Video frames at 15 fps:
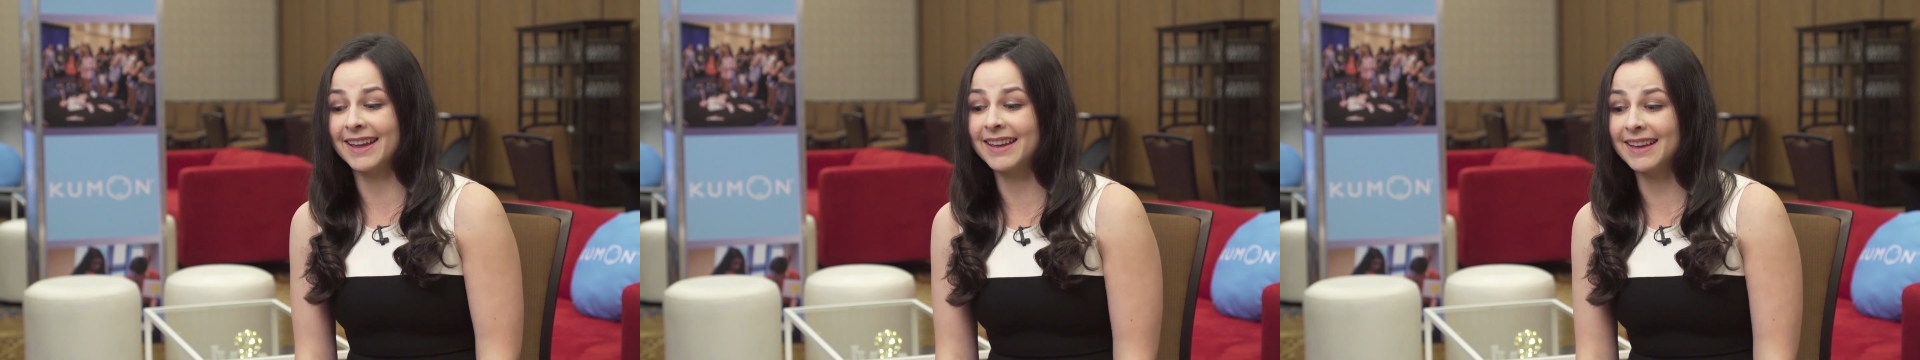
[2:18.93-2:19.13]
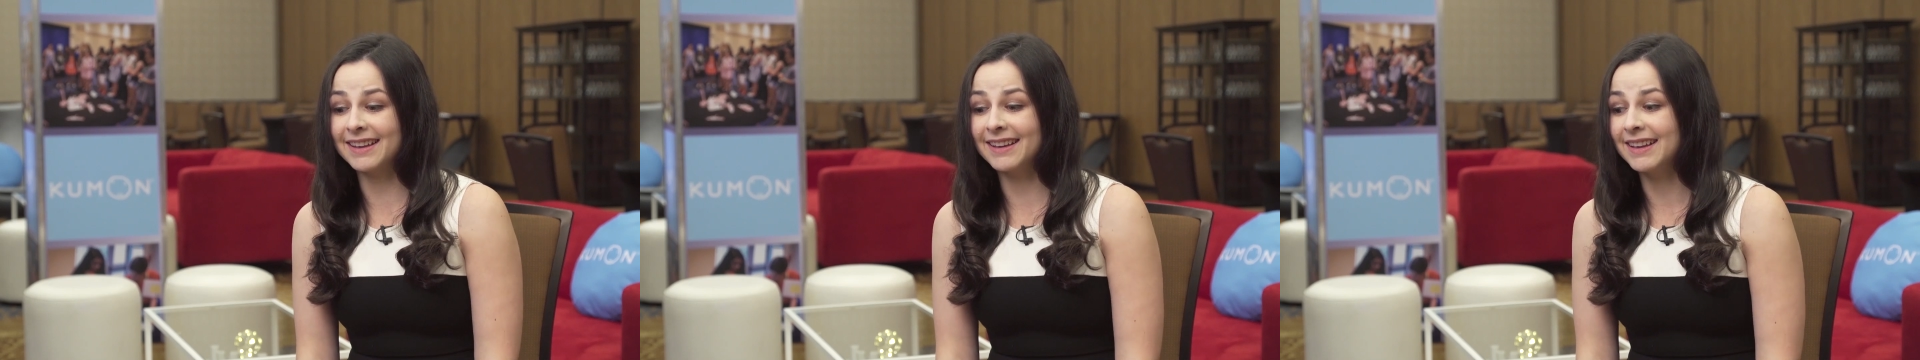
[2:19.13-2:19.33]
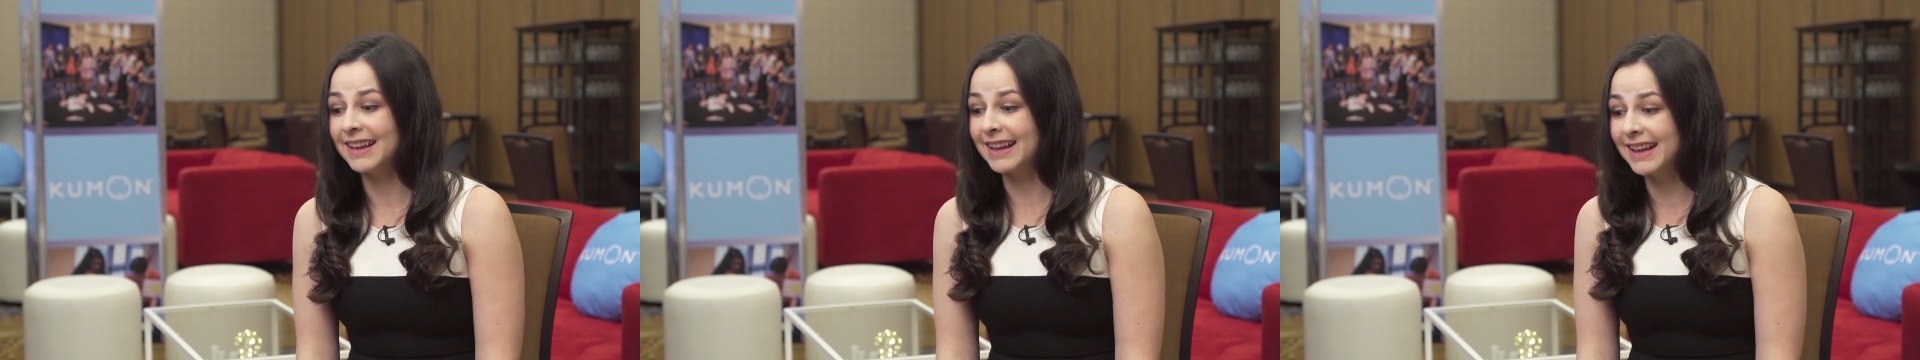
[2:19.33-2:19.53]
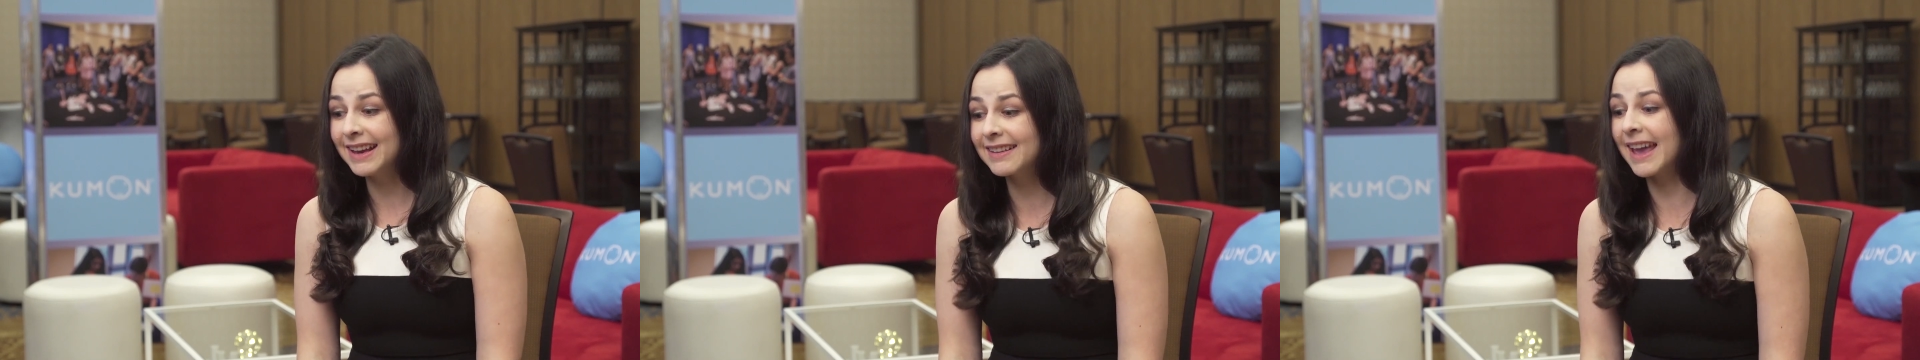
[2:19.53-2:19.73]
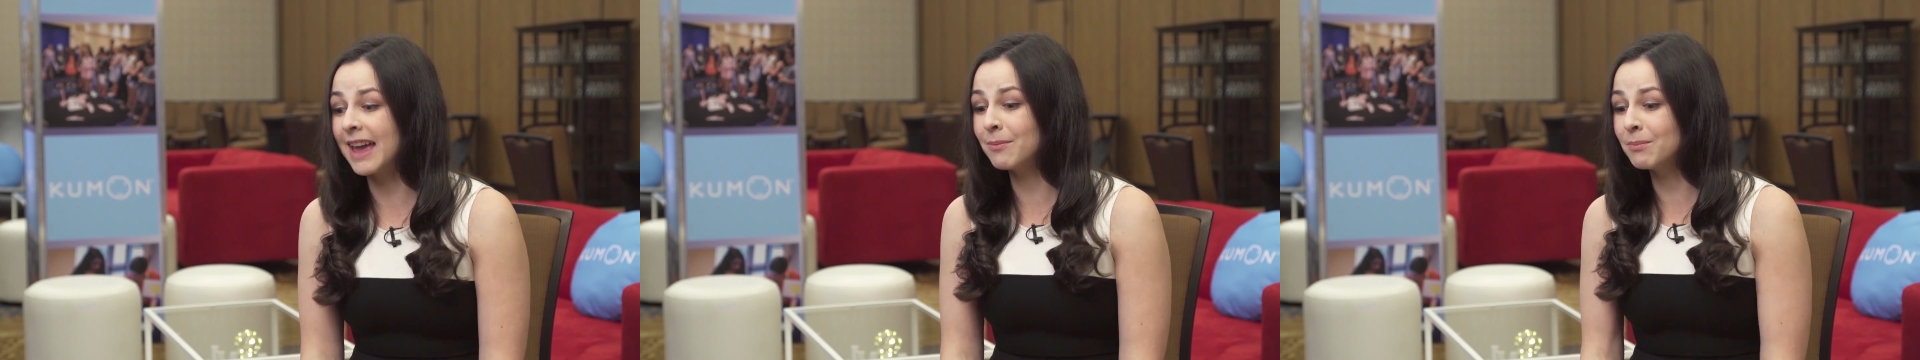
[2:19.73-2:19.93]
Like,
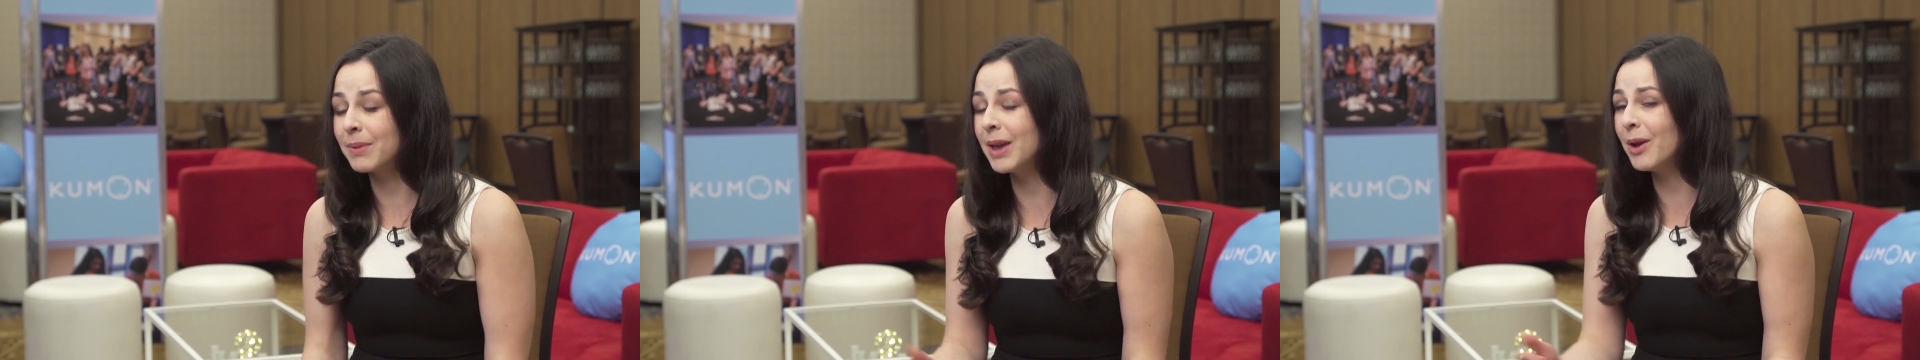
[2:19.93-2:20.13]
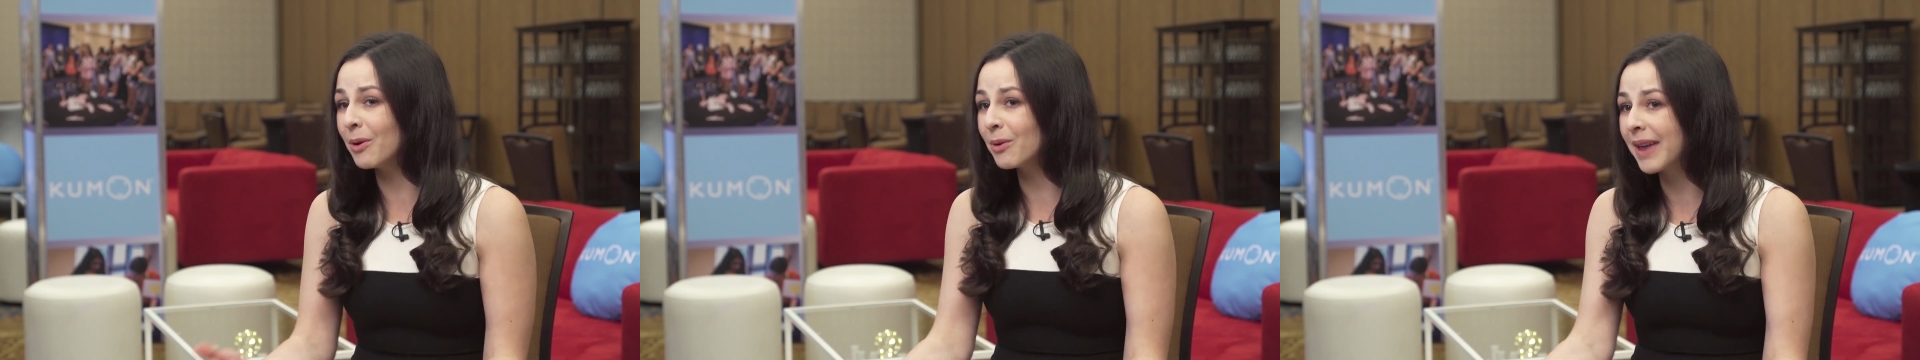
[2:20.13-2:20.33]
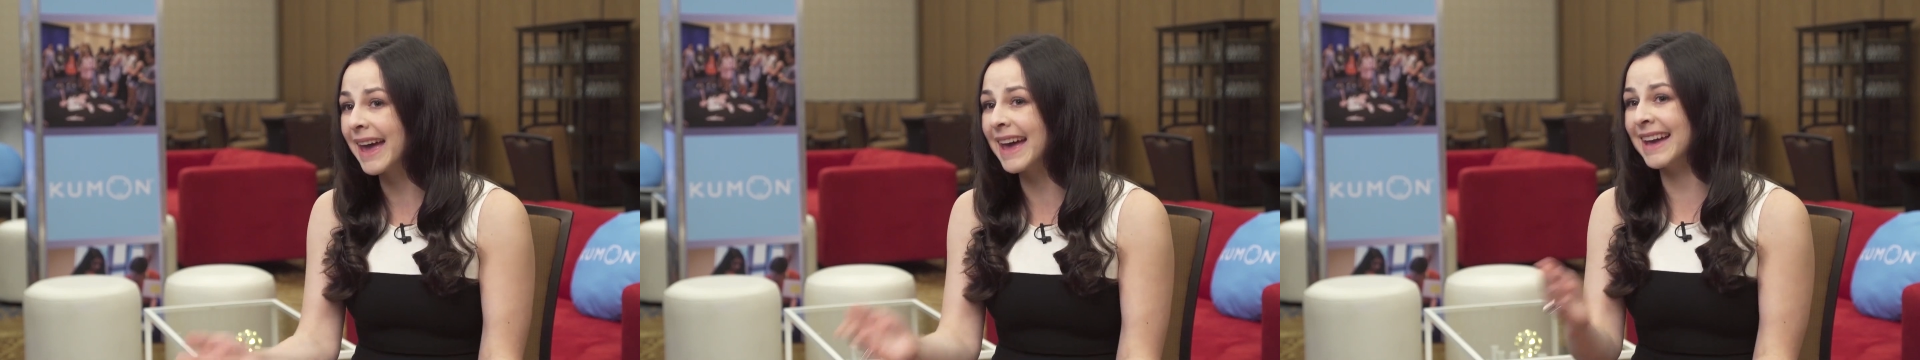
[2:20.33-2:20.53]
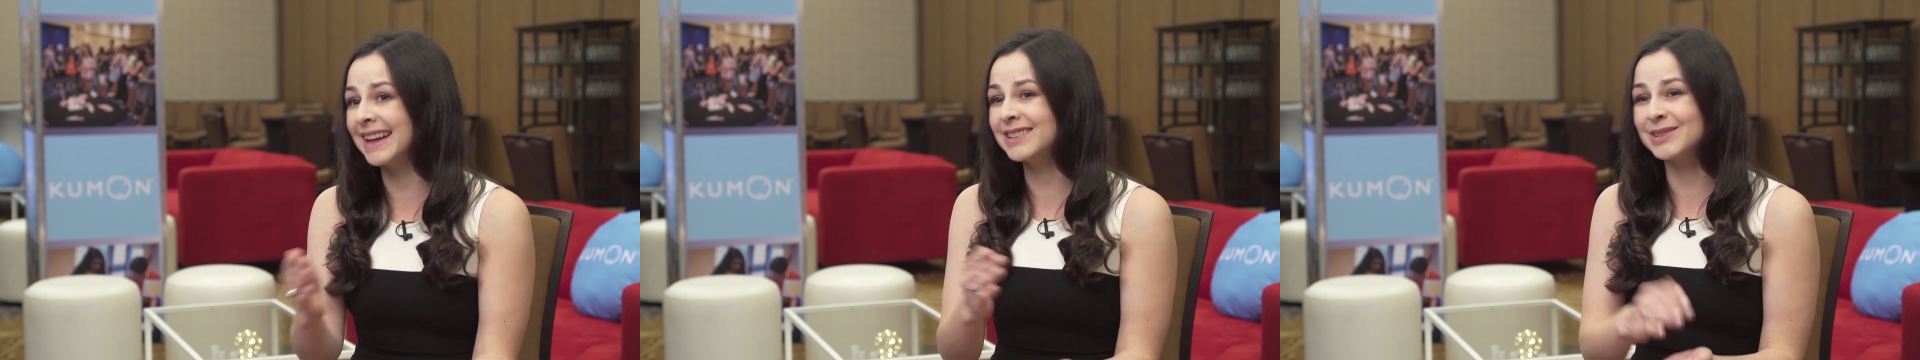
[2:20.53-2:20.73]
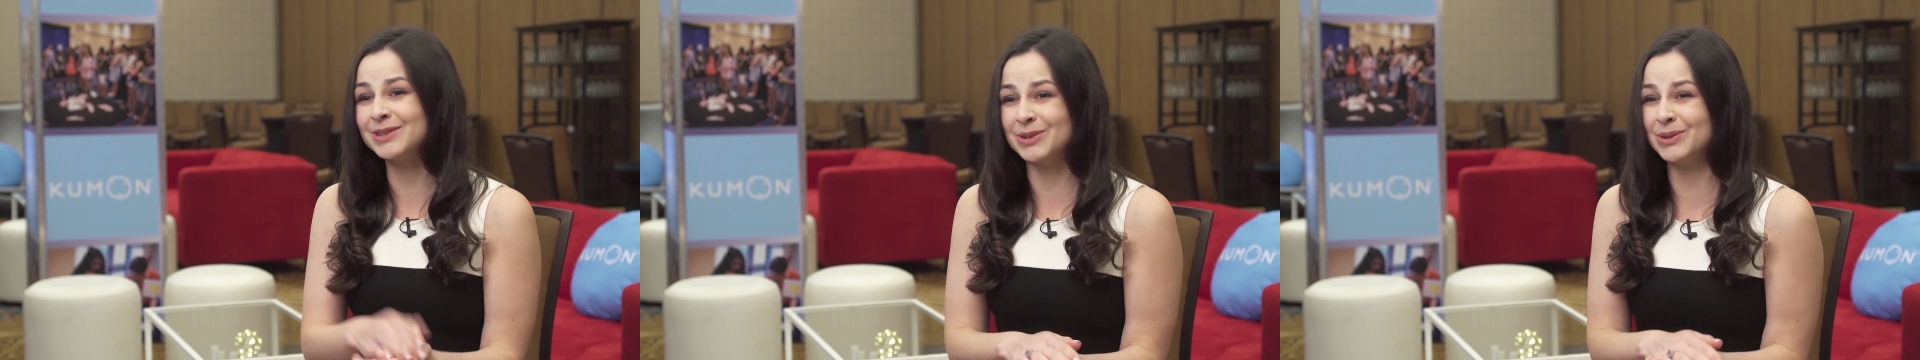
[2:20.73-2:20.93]
it can be
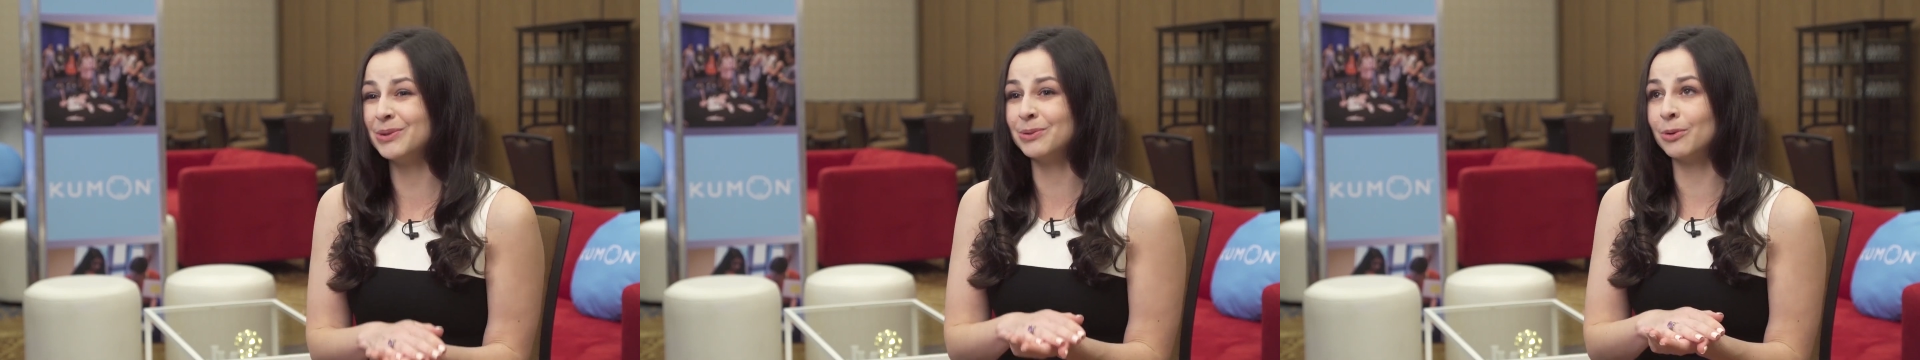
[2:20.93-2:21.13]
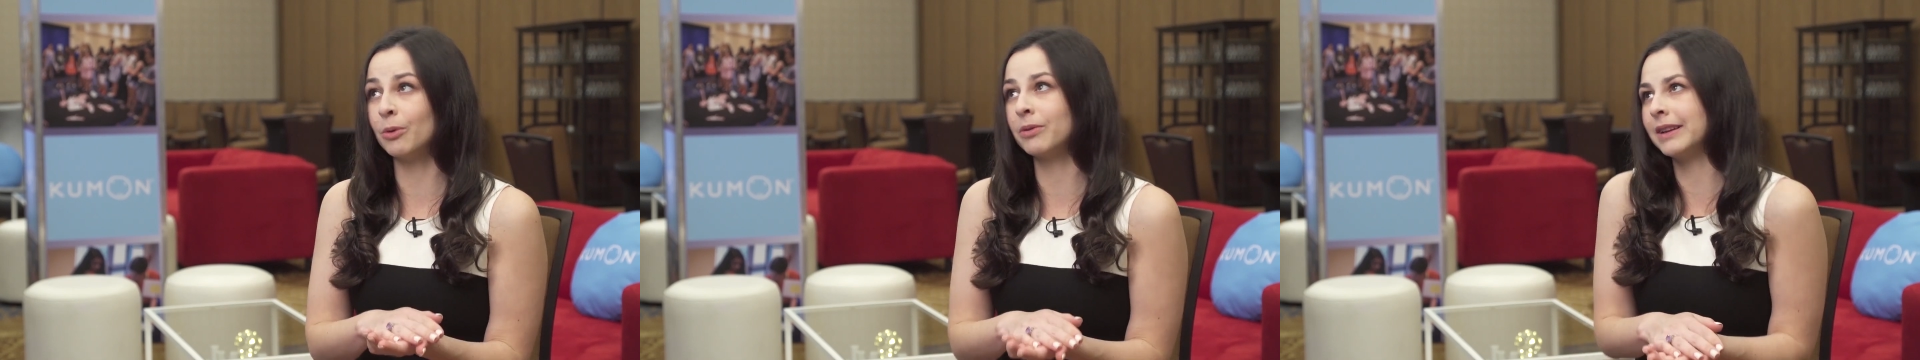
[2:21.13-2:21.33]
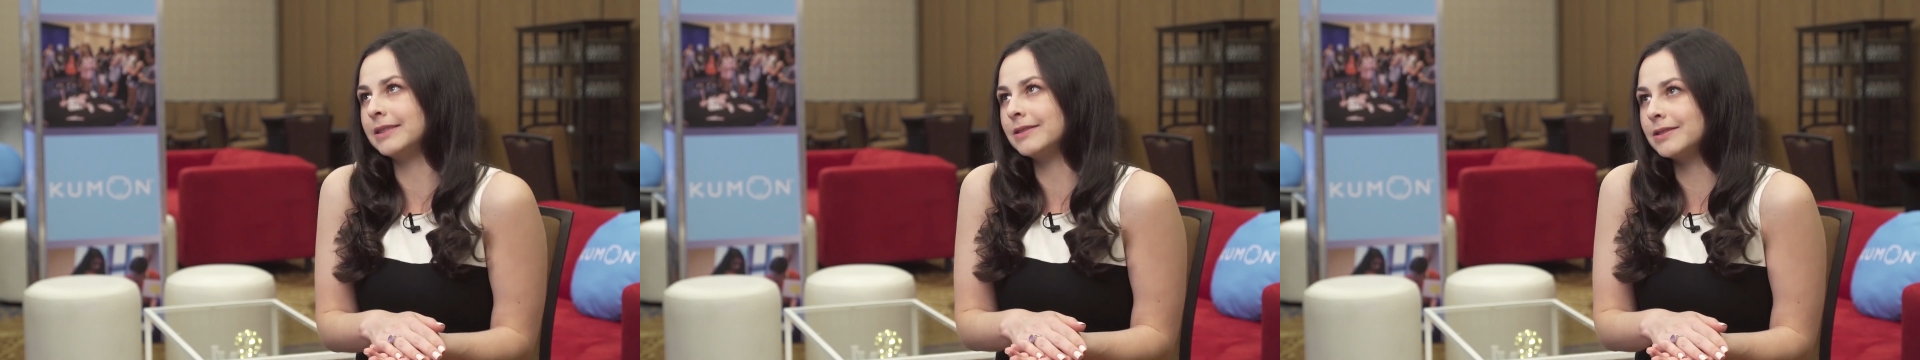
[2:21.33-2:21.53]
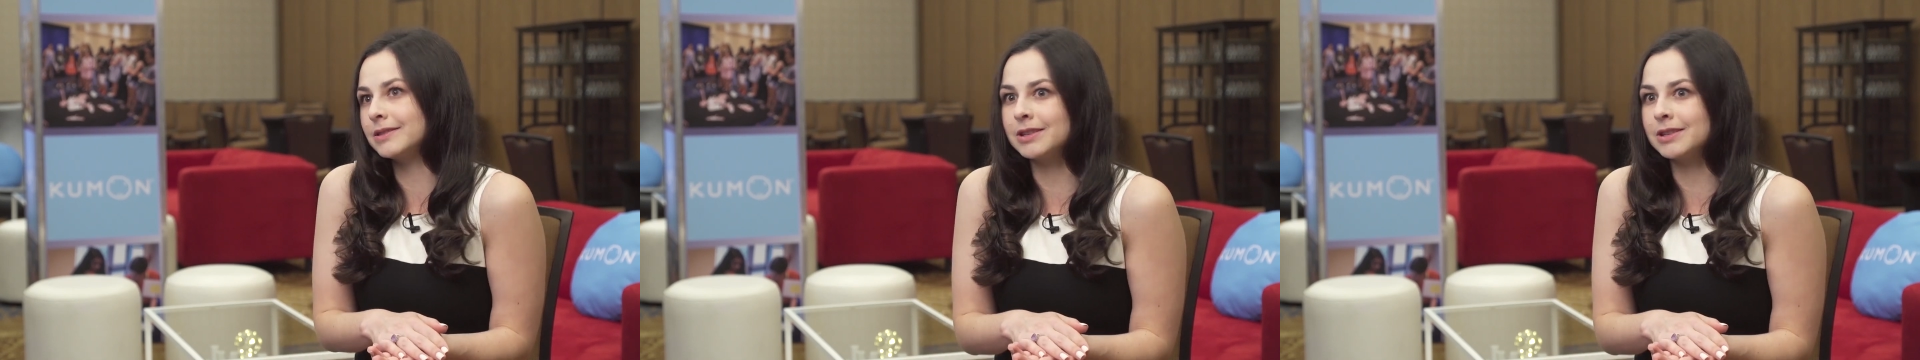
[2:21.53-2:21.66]
okay to do only